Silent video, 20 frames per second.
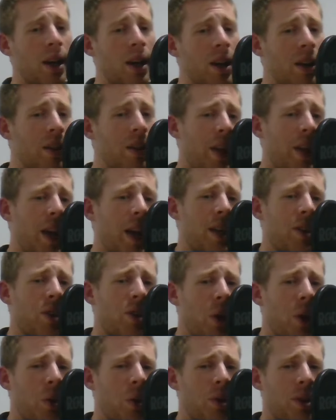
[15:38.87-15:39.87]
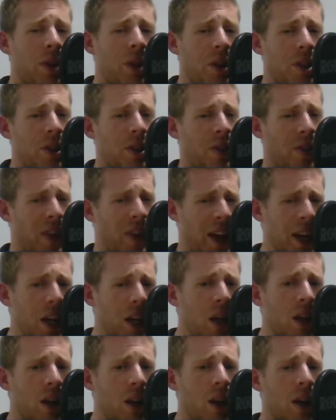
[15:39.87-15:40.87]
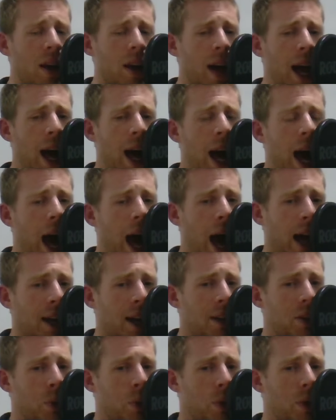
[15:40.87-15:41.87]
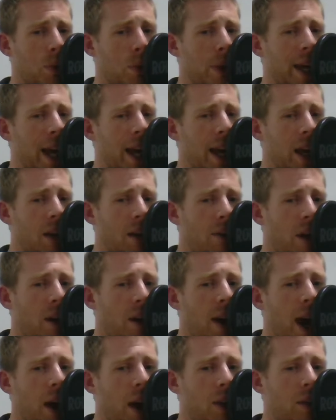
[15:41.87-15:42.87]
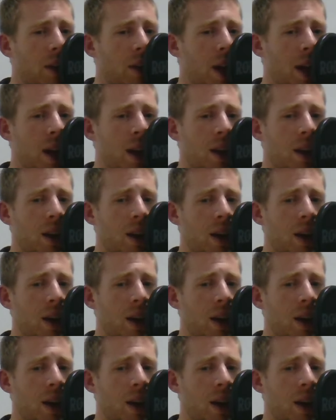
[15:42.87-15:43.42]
There's no such thing, Alice was beginning very angrily,